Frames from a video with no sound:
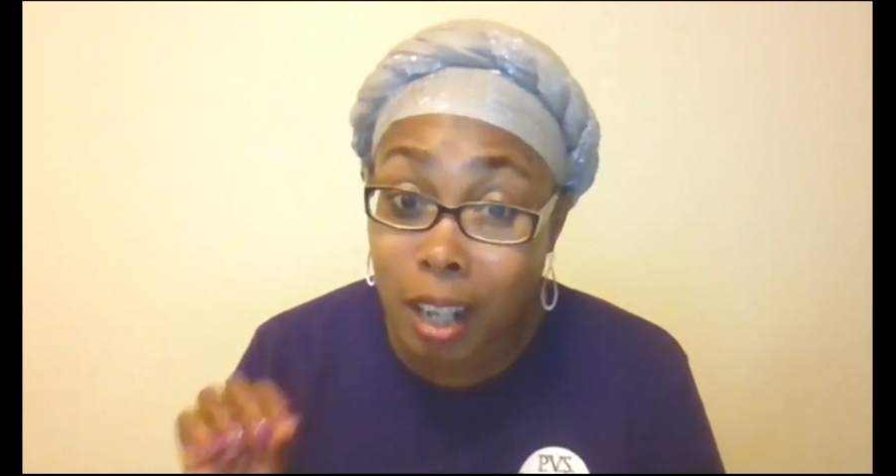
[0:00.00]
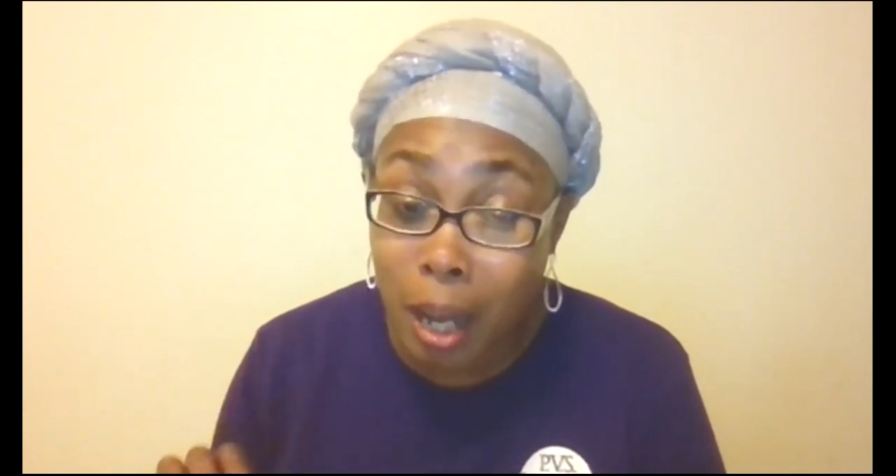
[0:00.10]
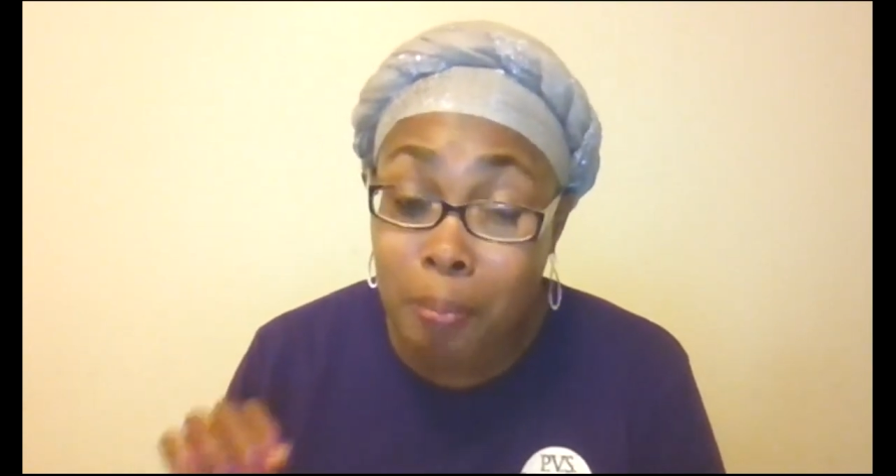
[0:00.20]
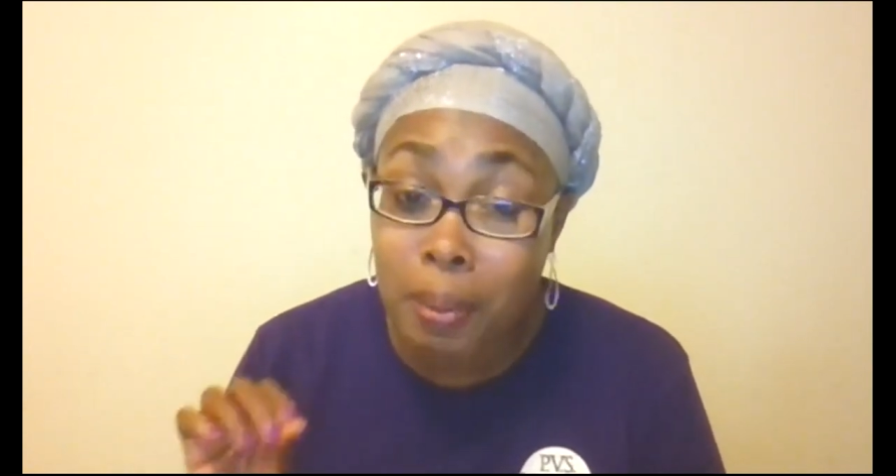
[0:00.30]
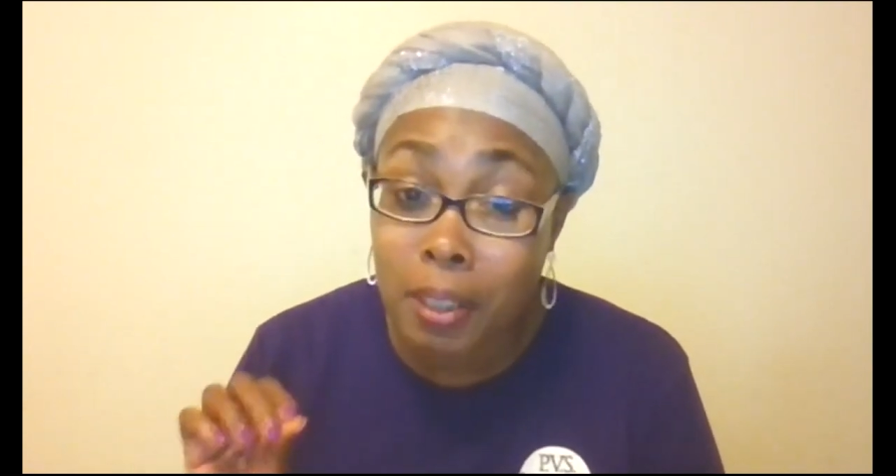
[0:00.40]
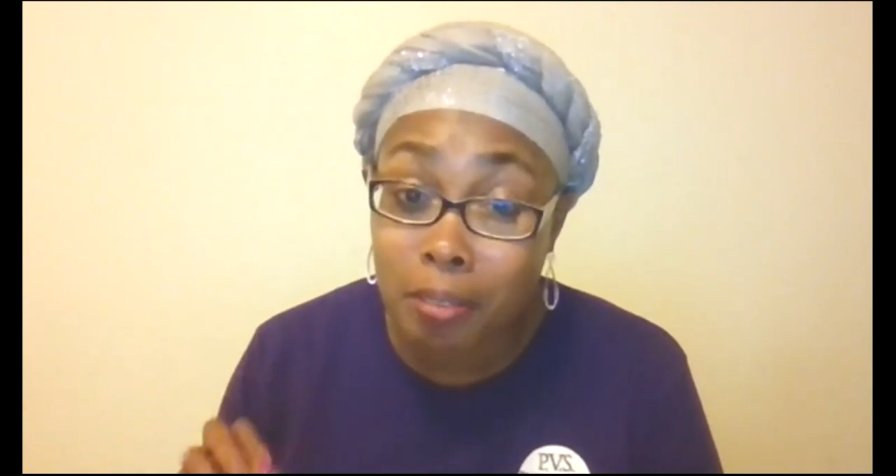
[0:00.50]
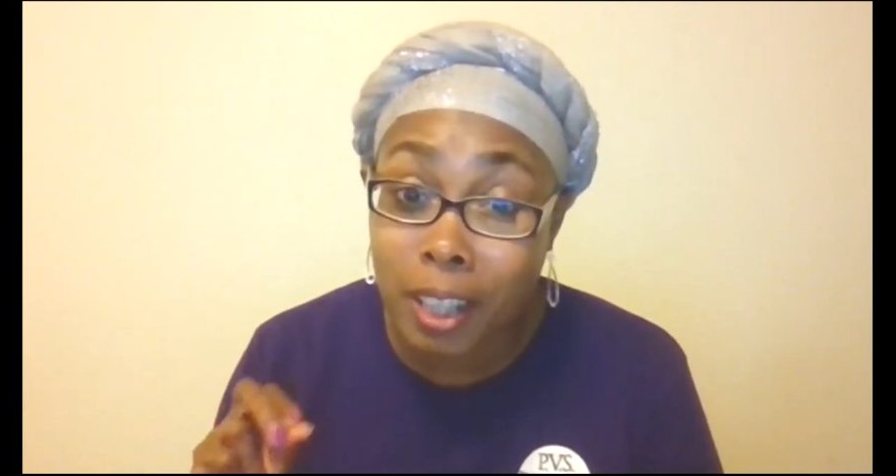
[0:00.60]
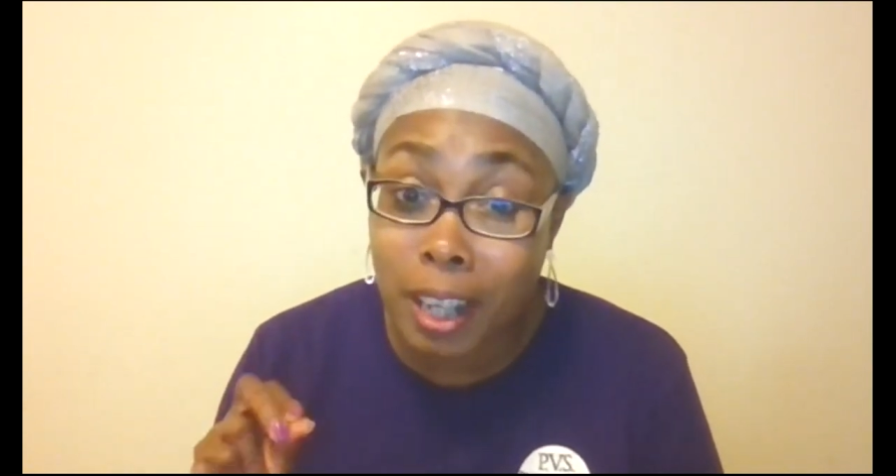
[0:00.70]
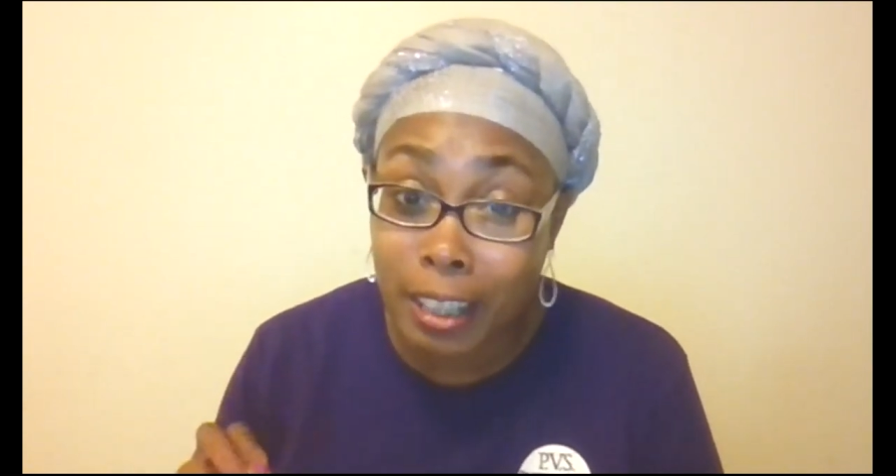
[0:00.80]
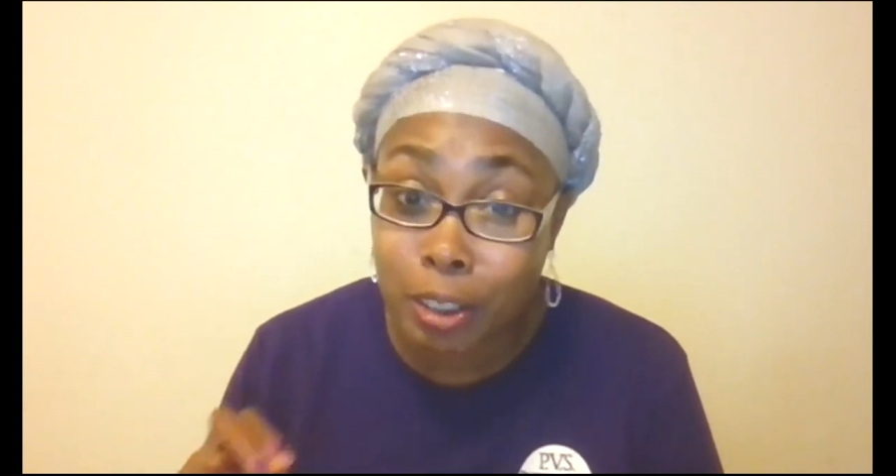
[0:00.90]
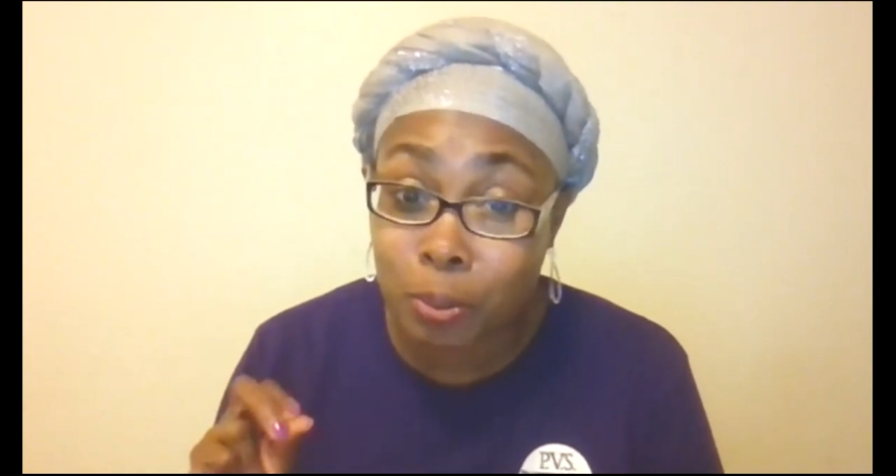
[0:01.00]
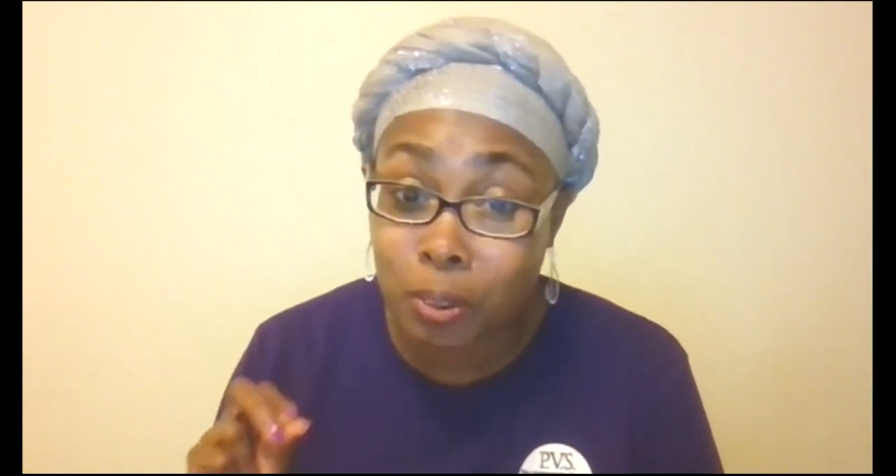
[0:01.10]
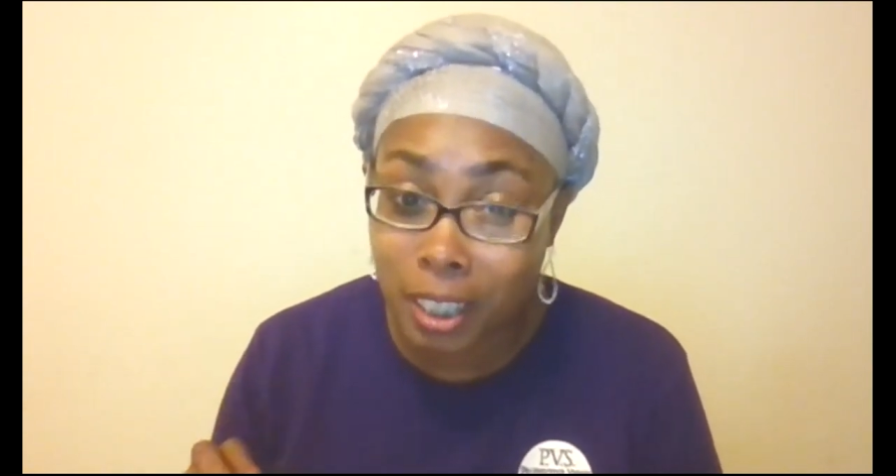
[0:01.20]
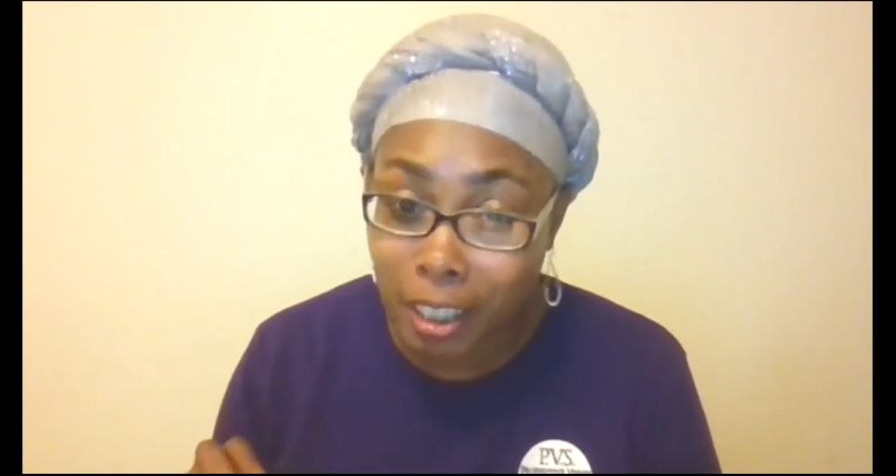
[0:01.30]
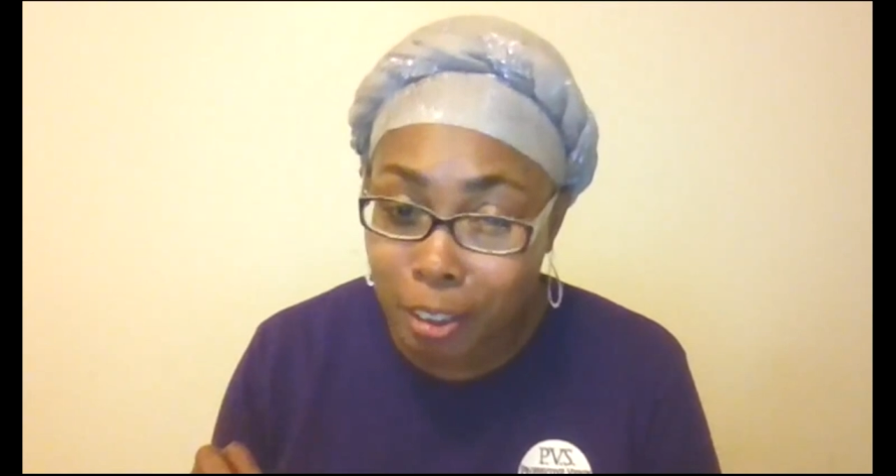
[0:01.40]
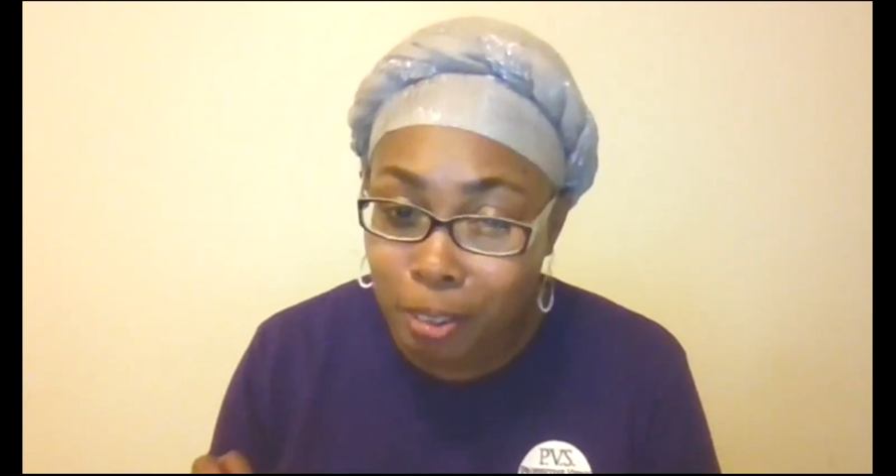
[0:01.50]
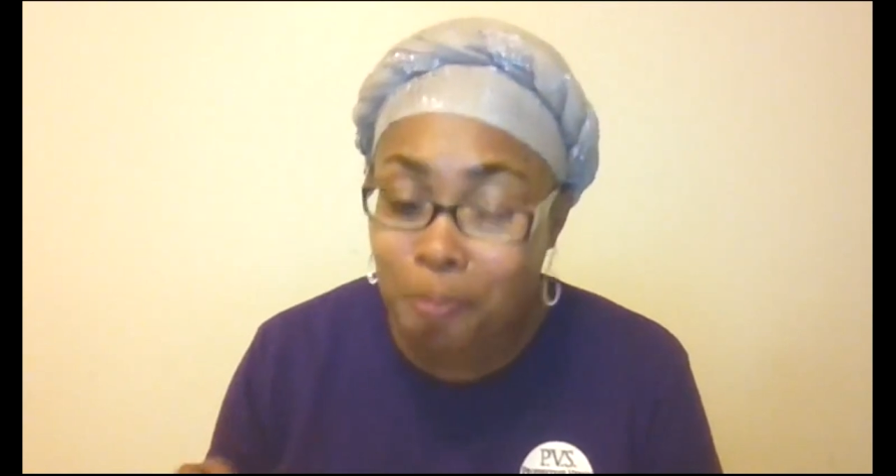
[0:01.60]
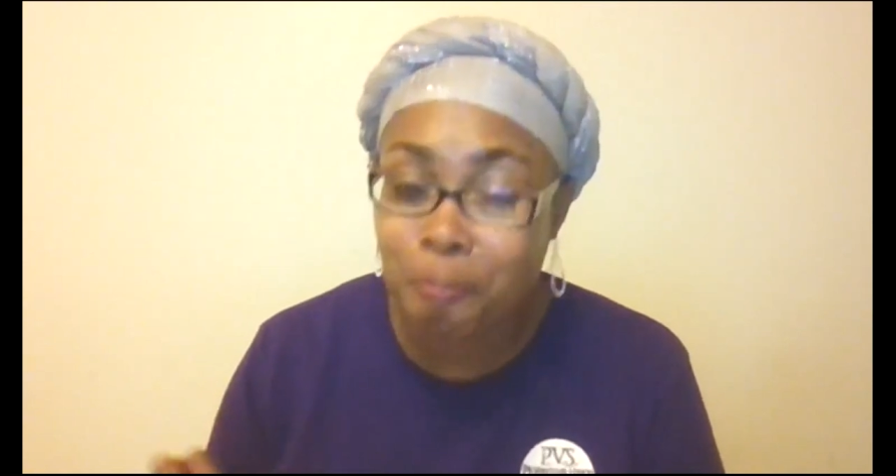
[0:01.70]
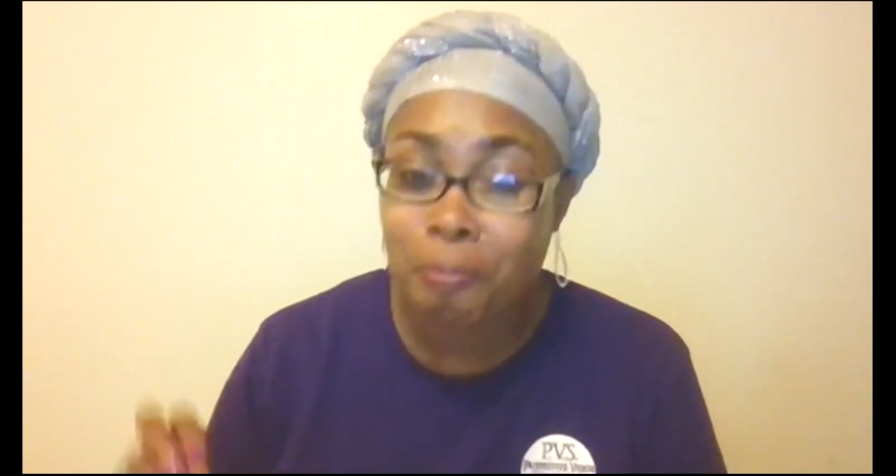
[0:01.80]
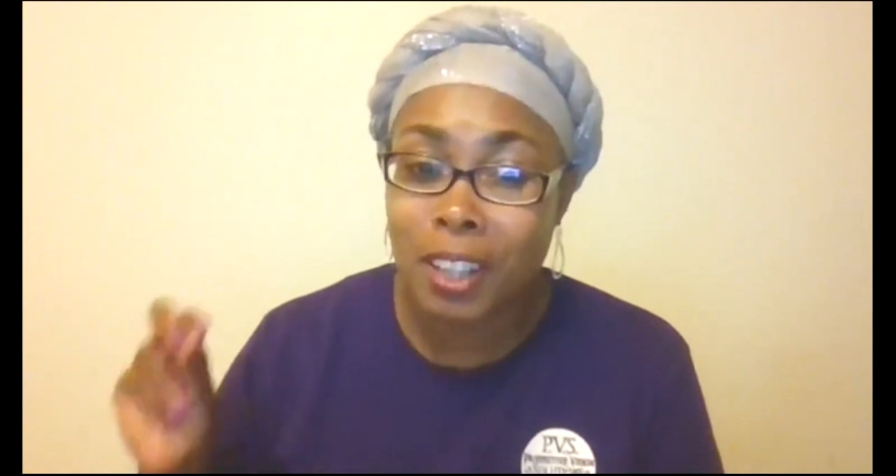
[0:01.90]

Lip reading: copy of the actual letters.